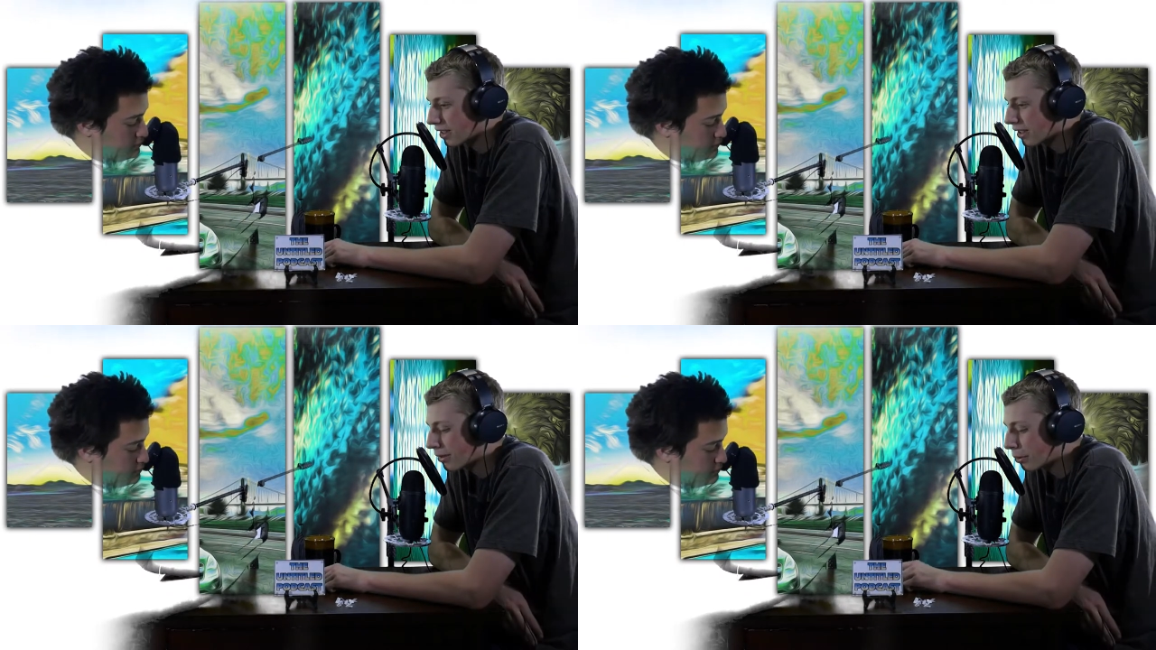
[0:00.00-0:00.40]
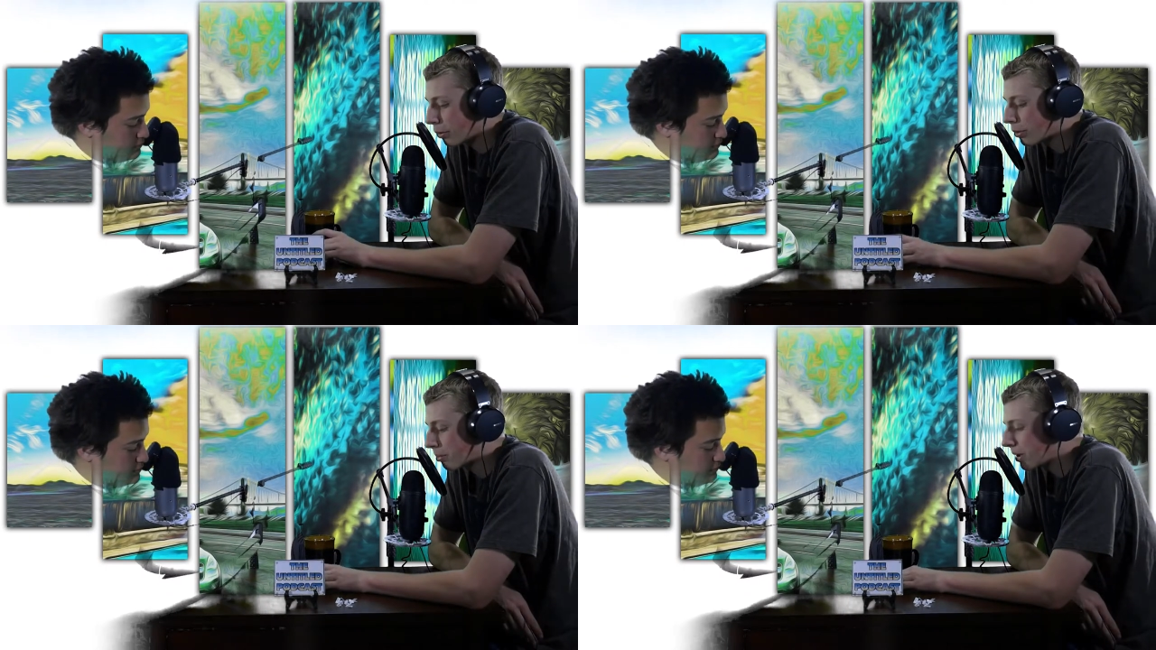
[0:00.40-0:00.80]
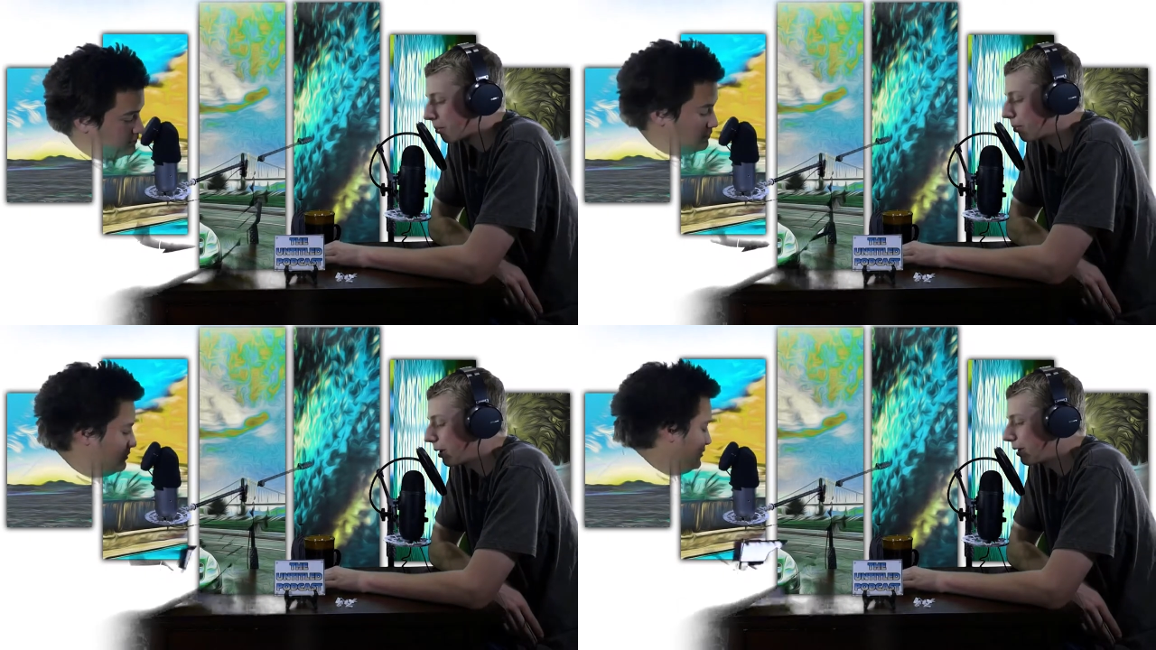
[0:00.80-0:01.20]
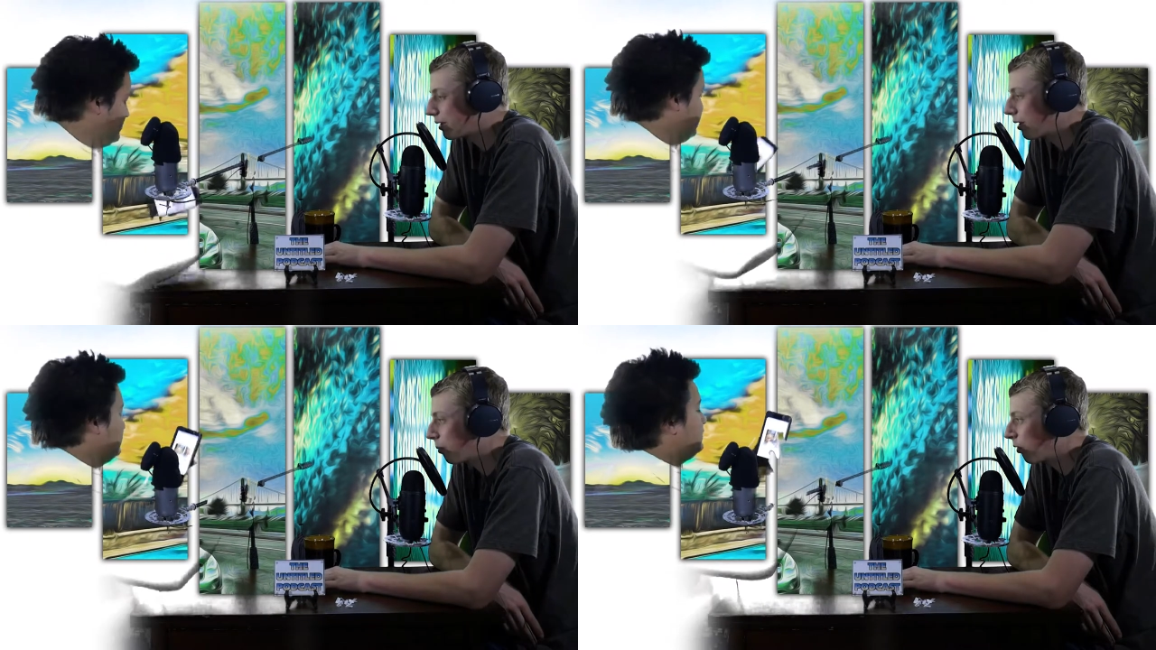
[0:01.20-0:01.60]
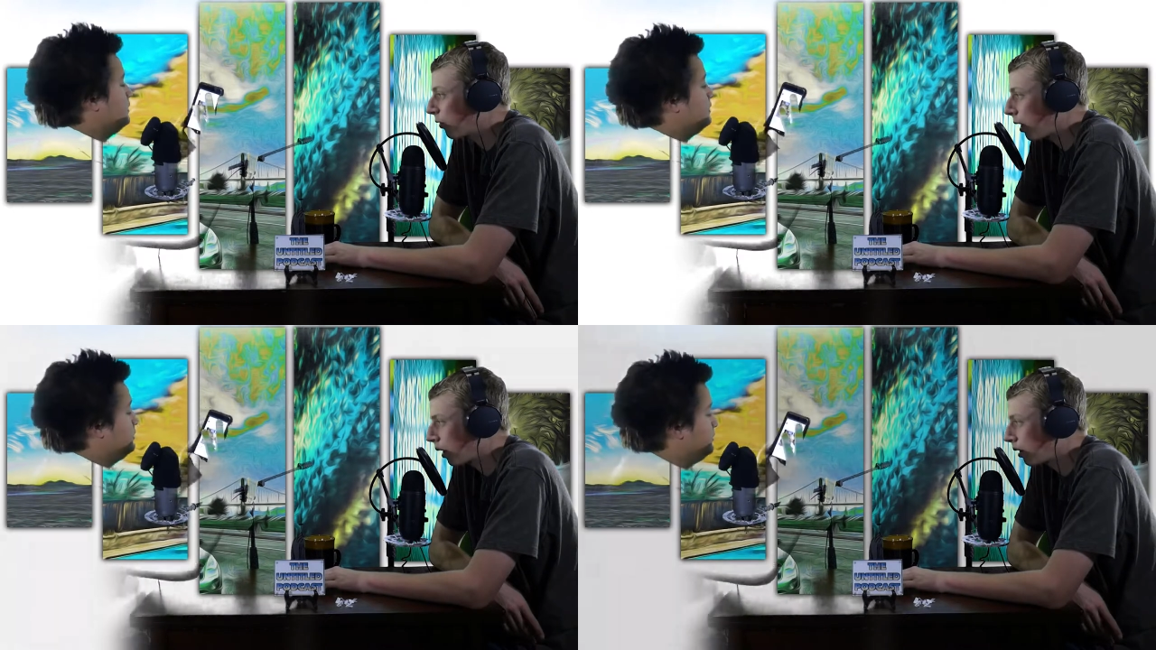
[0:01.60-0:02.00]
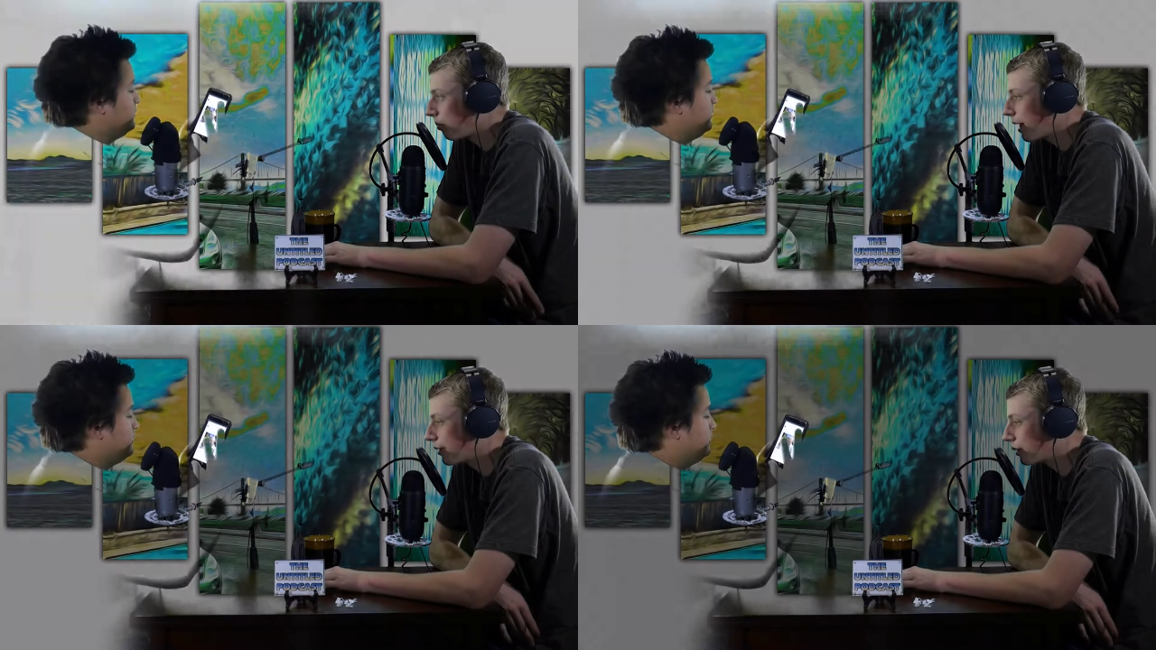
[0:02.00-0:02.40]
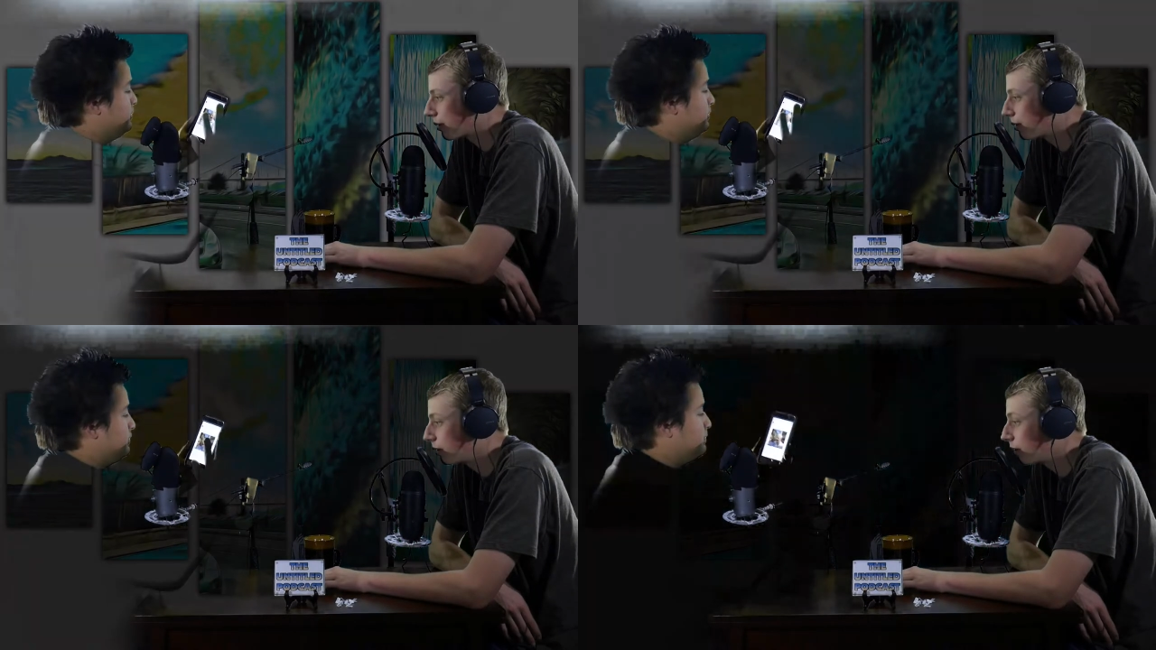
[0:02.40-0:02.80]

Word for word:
Speaker 1: It's an older meme, but it's the frog on the bicycle.